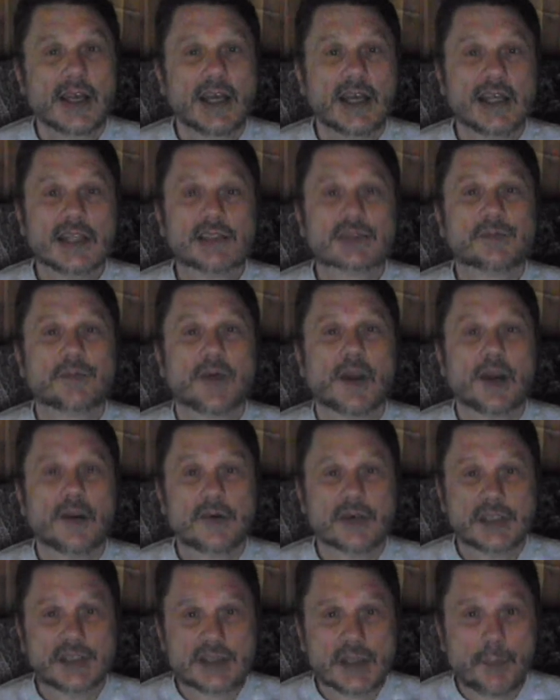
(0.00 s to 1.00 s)
It's
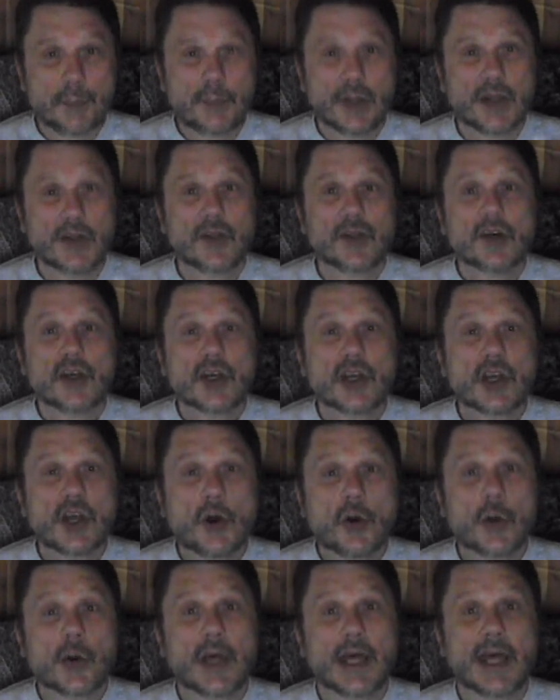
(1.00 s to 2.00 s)
very simple.
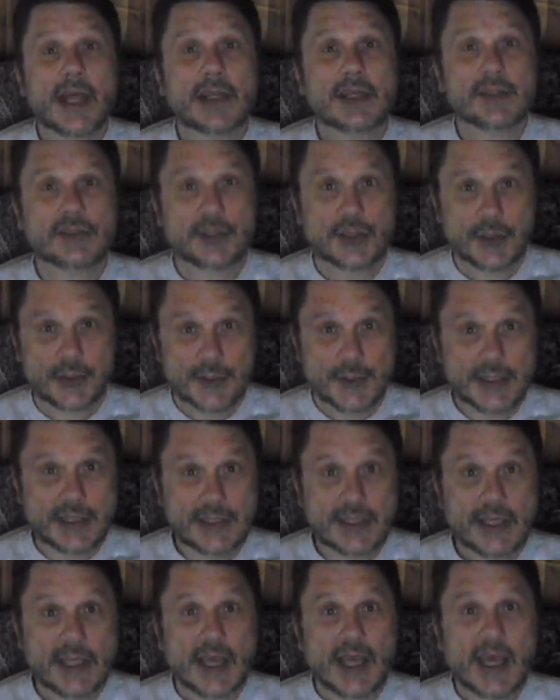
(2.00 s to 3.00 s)
Go ahead and do it.
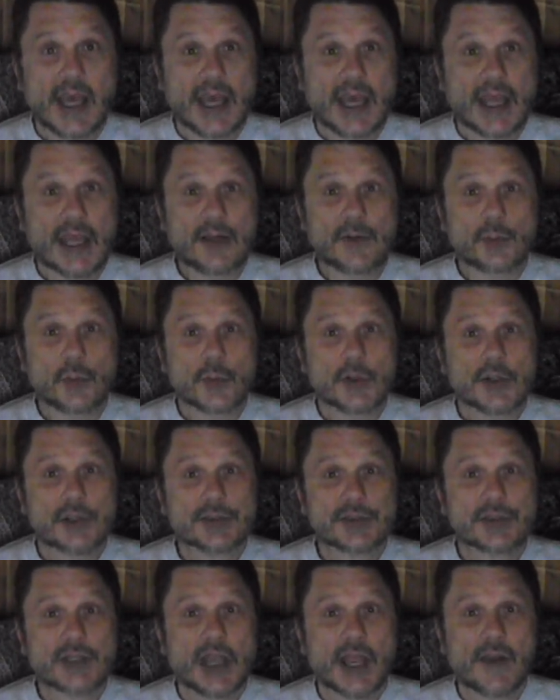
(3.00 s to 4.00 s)
And we'll
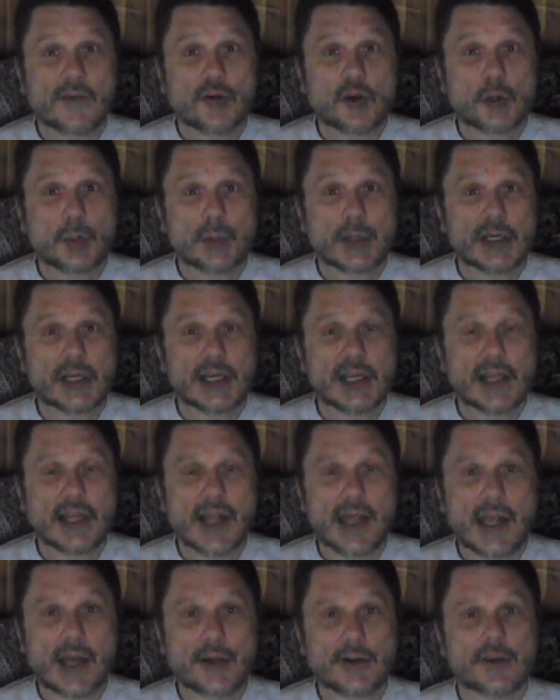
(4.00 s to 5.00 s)
see everybody
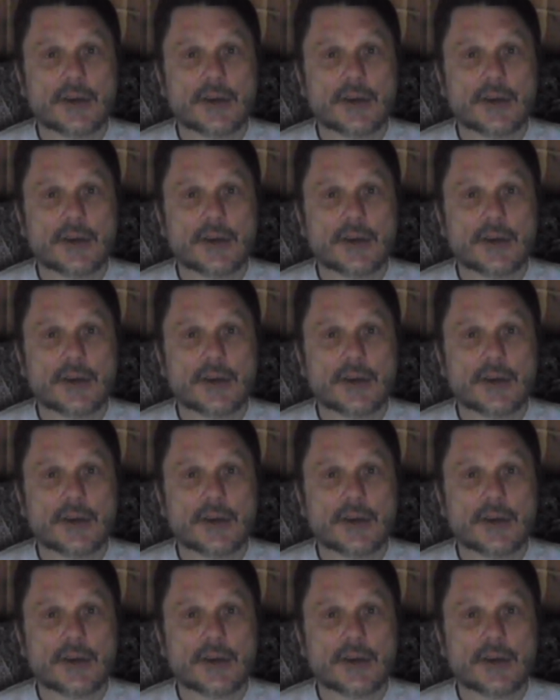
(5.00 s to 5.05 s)
later.